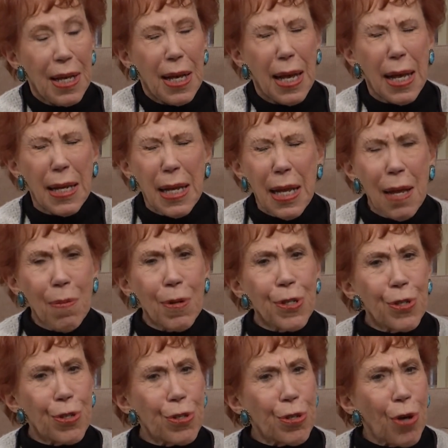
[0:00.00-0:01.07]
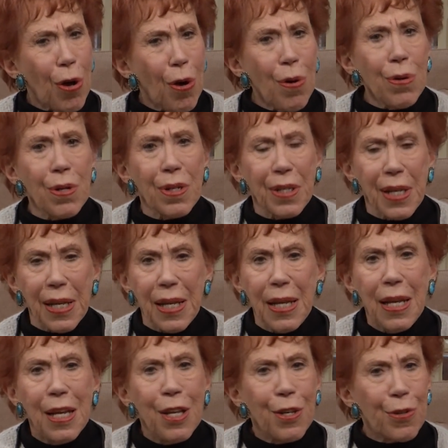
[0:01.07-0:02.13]
And he was totally
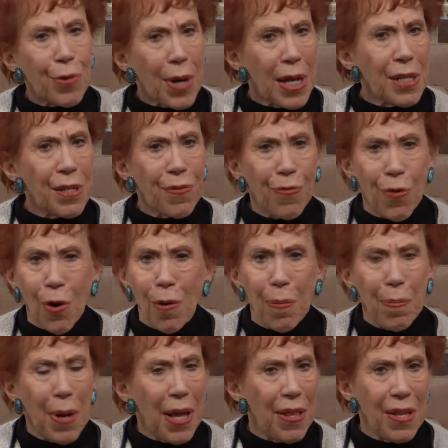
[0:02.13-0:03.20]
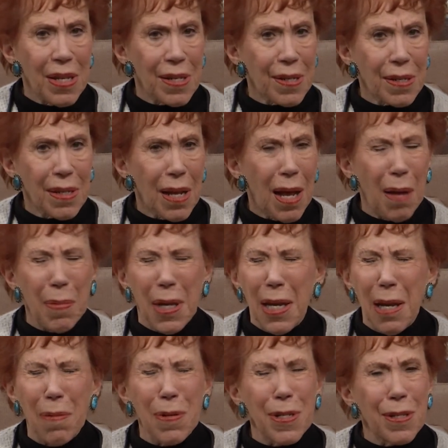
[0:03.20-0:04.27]
transformed by this. I mean,
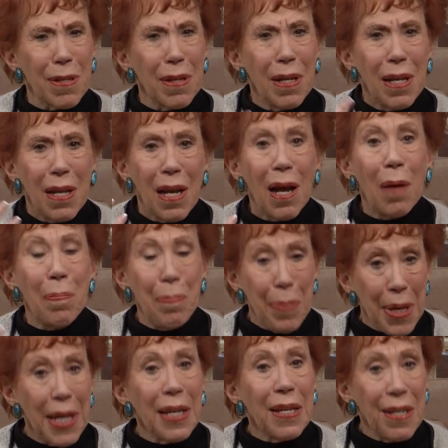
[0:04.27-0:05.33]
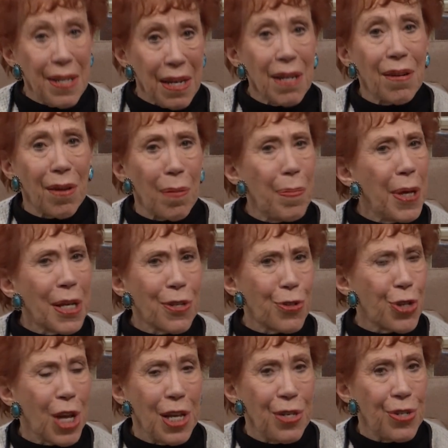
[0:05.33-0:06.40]
it was a big deal, a big
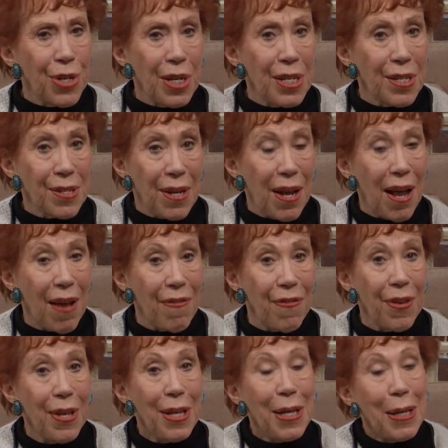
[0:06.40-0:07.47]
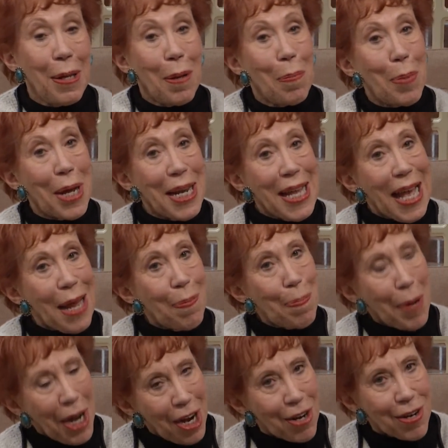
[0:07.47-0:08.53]
change in his life. But he had
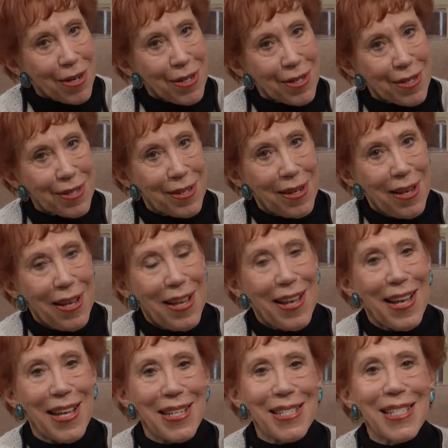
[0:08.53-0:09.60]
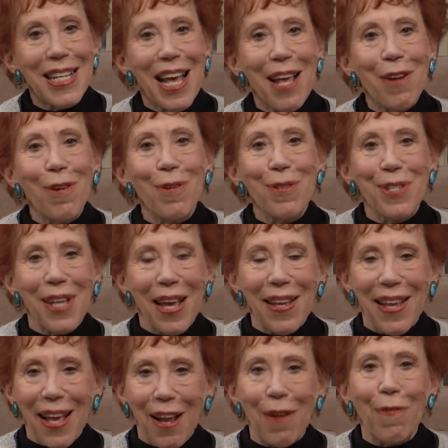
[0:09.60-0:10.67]
parents in San Jose,
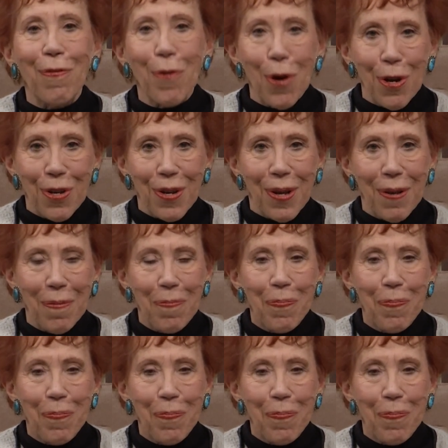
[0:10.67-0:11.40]
California,